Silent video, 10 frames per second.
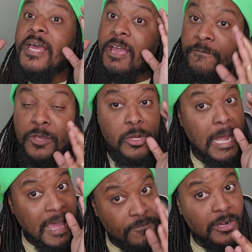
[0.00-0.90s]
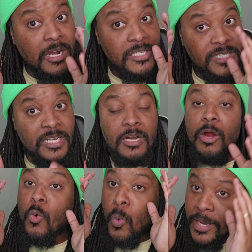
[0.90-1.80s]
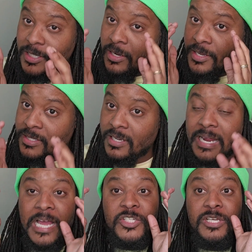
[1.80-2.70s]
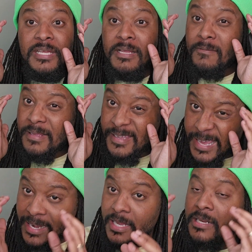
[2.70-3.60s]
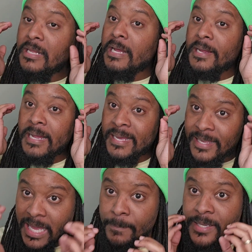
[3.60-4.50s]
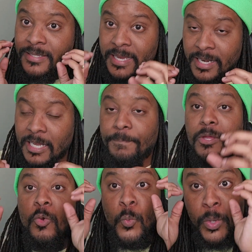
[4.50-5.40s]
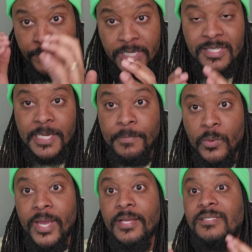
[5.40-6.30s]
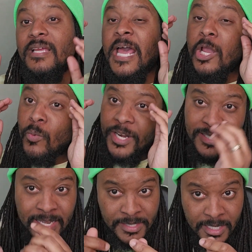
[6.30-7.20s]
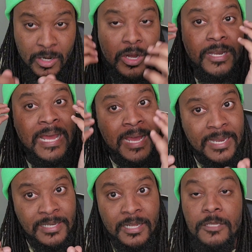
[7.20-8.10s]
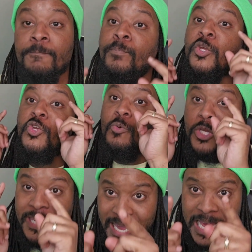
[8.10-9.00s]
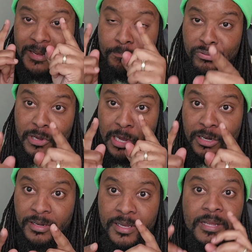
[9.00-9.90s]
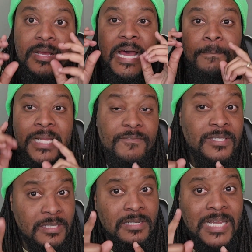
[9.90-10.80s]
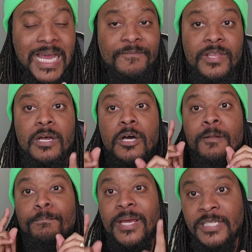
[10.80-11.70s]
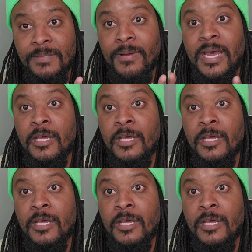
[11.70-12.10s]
If you ever consider or want to consider actually getting a gaming setup with the SteamOS and you want to test it out on a handheld, you can pre-order it. I believe it's still live now on Best Buy.